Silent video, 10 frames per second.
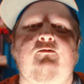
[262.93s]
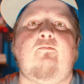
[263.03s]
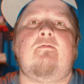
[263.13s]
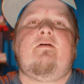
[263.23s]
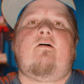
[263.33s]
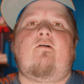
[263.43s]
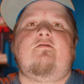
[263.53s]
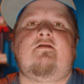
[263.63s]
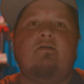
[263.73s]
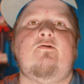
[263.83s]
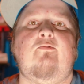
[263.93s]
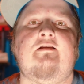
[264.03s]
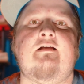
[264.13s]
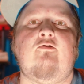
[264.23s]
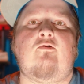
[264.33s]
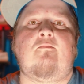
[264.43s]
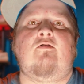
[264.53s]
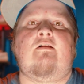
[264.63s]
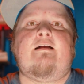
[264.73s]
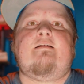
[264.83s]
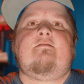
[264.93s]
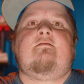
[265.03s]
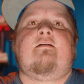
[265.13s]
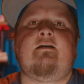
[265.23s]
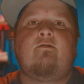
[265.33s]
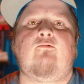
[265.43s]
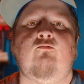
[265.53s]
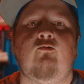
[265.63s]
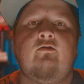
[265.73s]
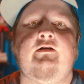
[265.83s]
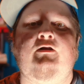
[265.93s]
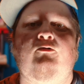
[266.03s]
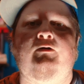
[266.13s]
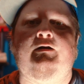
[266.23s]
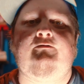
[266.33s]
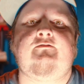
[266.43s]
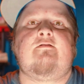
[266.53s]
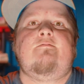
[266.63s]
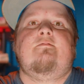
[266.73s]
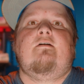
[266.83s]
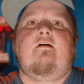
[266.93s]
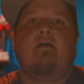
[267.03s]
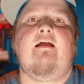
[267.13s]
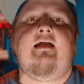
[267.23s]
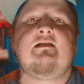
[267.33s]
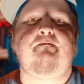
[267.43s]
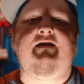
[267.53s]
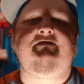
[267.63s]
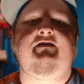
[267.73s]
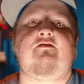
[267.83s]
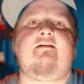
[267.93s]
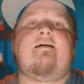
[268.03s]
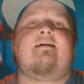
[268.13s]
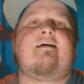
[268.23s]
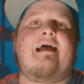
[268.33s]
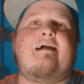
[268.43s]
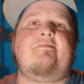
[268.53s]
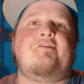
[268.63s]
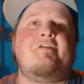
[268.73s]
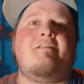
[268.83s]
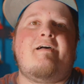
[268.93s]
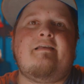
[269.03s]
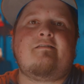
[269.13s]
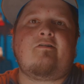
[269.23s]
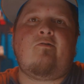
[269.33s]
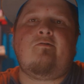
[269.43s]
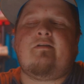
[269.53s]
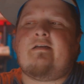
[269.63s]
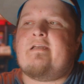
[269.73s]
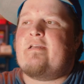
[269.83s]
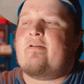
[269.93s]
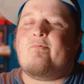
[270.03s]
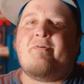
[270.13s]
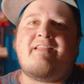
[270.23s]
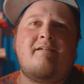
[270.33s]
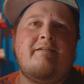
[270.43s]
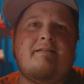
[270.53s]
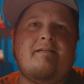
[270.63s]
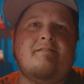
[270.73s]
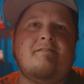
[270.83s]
would be hard to do with a normal light, like rolling it around. It's basically like a halogen light, only with LEDs